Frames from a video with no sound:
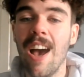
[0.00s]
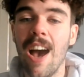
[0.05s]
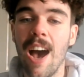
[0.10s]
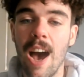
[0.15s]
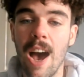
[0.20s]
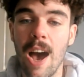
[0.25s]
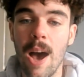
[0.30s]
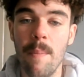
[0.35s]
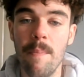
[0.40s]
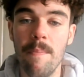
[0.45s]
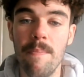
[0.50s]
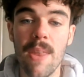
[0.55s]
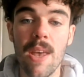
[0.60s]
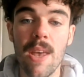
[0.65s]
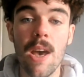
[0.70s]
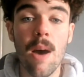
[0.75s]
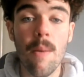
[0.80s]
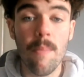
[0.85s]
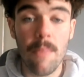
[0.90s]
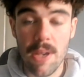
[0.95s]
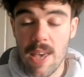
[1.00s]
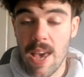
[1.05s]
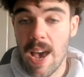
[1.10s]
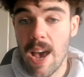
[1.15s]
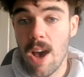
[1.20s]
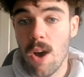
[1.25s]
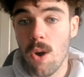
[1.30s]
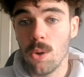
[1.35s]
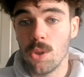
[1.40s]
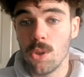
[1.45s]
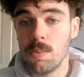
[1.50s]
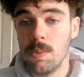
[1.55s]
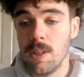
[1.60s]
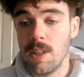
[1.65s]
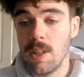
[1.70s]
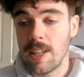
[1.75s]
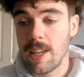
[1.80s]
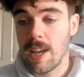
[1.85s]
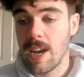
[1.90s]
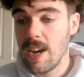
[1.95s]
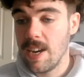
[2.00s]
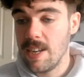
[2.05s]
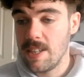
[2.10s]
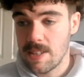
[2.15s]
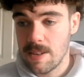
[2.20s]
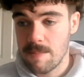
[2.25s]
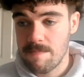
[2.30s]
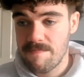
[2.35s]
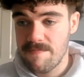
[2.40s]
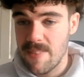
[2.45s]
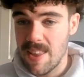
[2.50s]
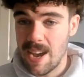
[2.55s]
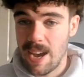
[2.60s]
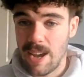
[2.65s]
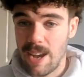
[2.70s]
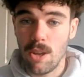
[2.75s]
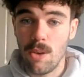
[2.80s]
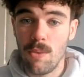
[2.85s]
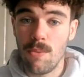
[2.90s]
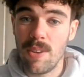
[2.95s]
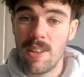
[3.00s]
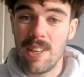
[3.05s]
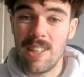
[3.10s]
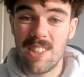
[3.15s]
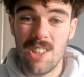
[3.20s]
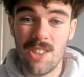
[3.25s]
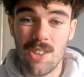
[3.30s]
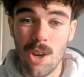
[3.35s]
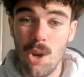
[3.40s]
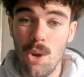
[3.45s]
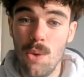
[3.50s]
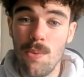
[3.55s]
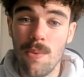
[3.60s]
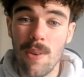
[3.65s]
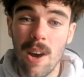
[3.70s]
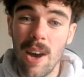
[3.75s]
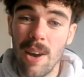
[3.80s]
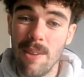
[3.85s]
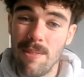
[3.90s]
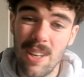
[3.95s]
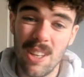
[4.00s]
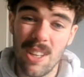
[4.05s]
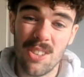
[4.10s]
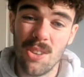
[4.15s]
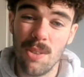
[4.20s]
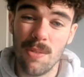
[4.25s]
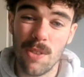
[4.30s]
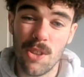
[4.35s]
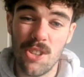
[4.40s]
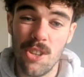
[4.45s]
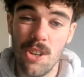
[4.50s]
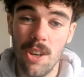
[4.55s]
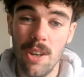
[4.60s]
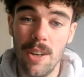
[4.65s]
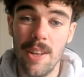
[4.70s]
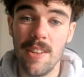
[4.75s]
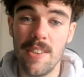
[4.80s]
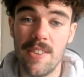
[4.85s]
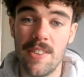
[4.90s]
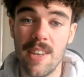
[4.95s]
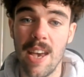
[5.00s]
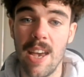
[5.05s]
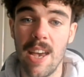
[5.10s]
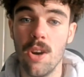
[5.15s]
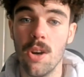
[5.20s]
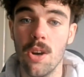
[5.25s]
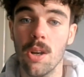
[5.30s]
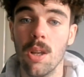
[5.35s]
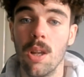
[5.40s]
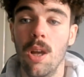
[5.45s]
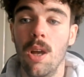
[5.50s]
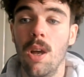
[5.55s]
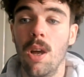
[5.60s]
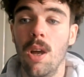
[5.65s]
But yeah, ultimately, guys, I don't think this is over. I think there's another turn in the tail.